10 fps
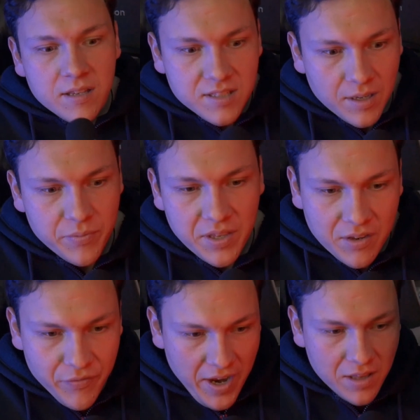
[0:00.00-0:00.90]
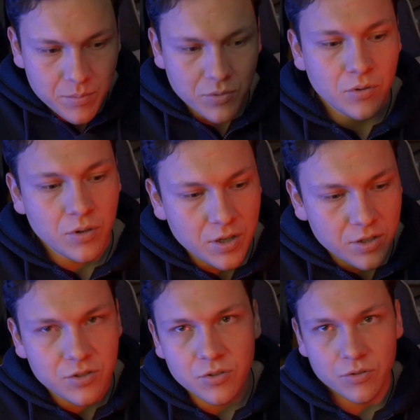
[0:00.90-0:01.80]
something available
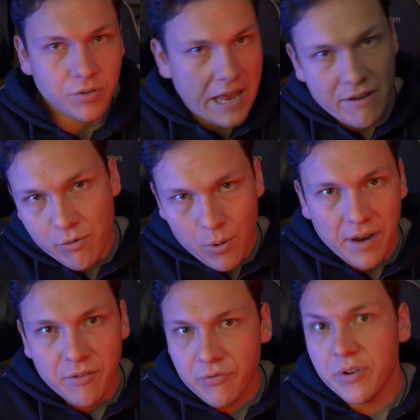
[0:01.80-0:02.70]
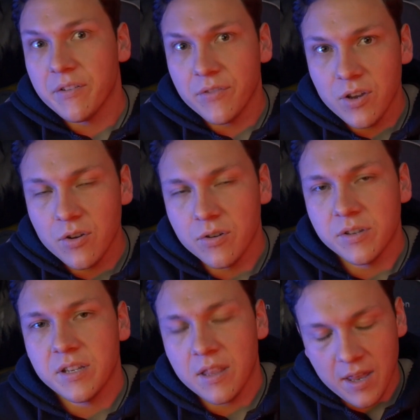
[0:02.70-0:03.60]
to everyone free of
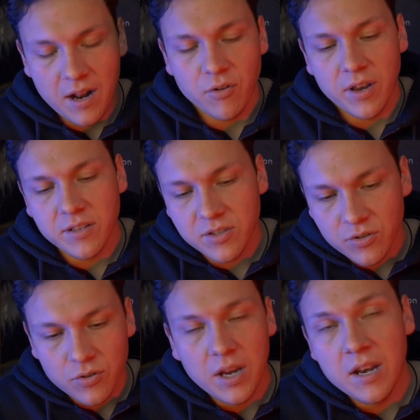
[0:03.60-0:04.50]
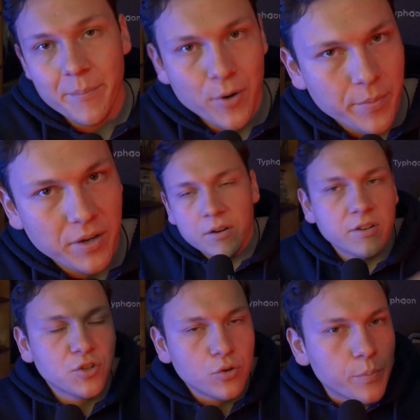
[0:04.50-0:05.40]
use that I'll get to in a moment. There
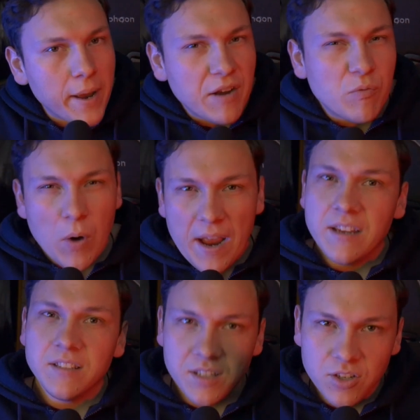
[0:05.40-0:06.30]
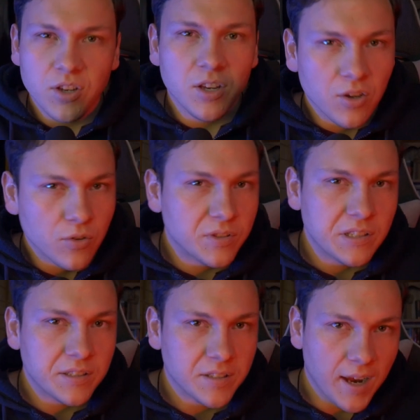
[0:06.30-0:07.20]
are two main ways that you can use
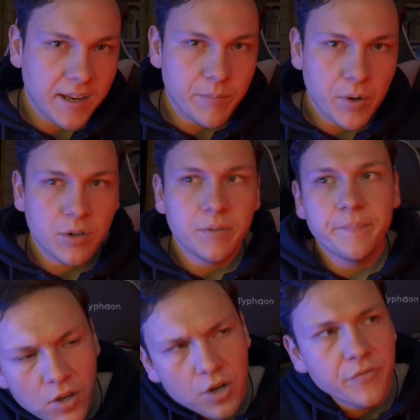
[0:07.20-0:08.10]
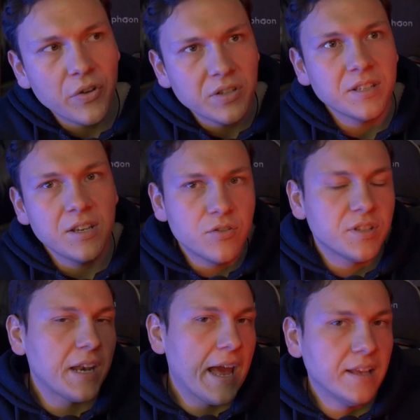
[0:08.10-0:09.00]
this guided mode. You can firstly
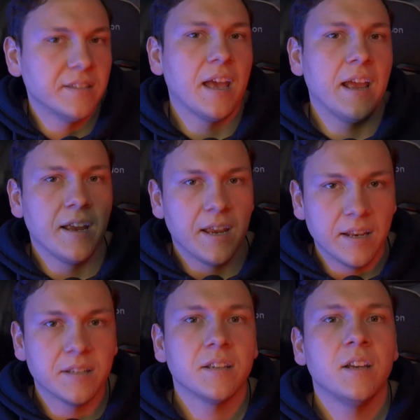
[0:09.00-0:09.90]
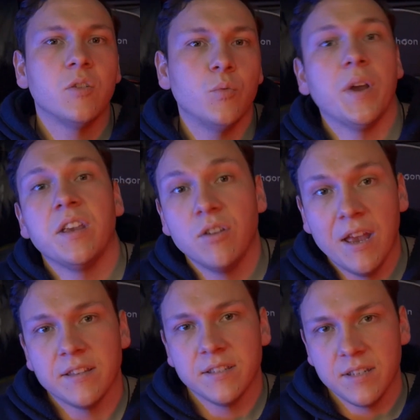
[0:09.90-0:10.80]
use it as a hint when you get